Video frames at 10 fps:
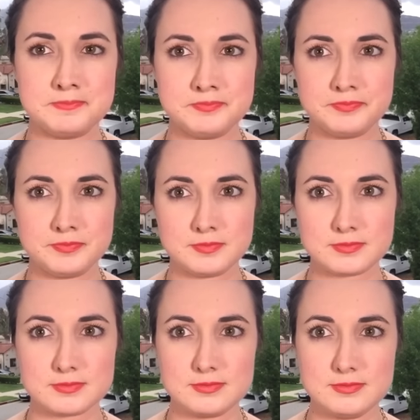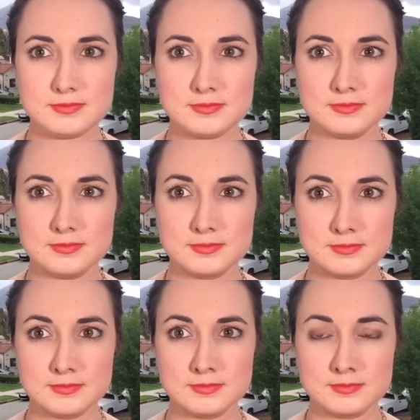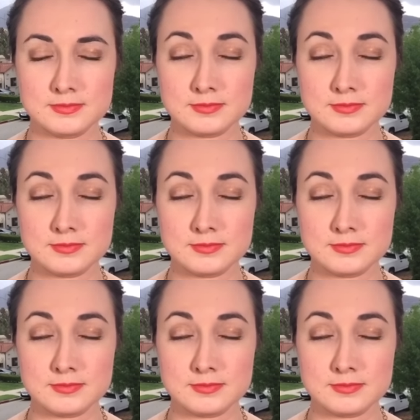(no one is talking)